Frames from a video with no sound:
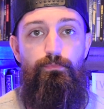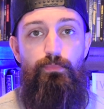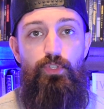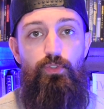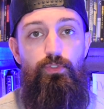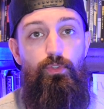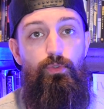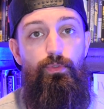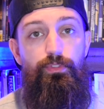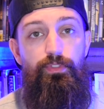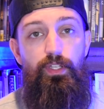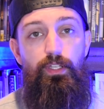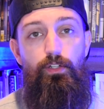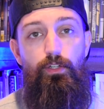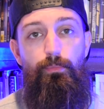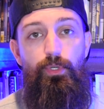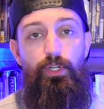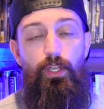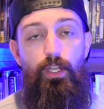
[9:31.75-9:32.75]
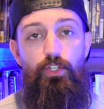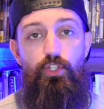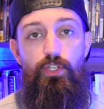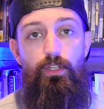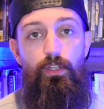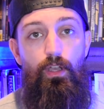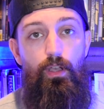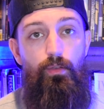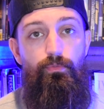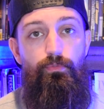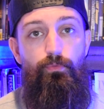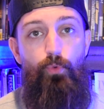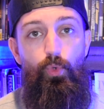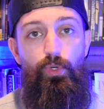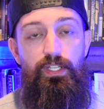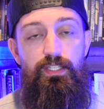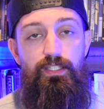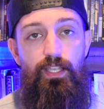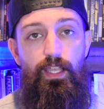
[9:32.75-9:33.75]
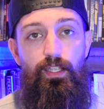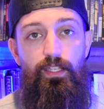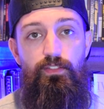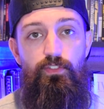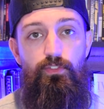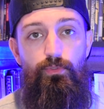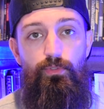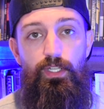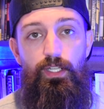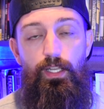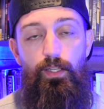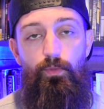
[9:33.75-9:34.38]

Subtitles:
musical theater production of 42nd Street,